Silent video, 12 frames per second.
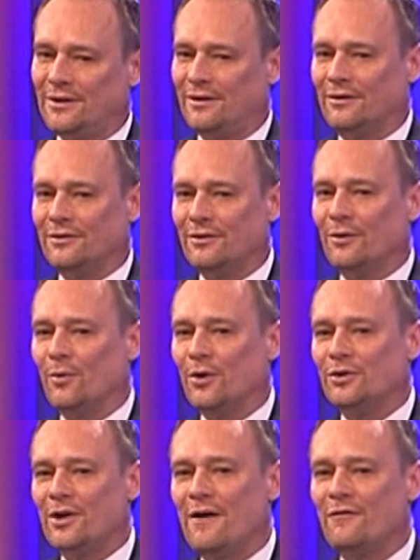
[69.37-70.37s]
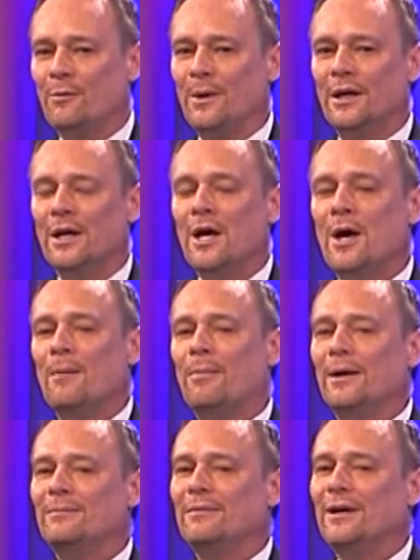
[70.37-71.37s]
under the word government.
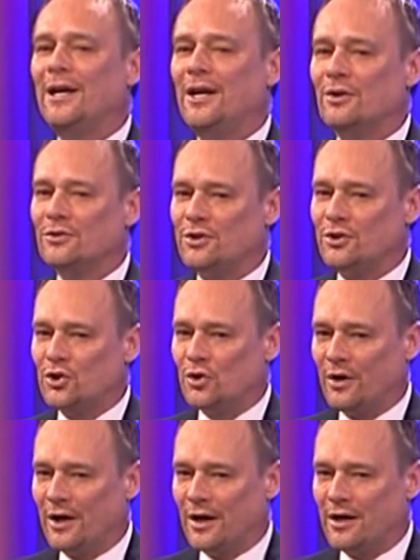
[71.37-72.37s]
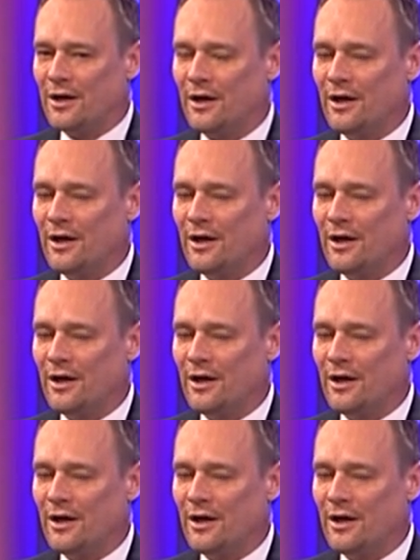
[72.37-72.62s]
But here's the trick.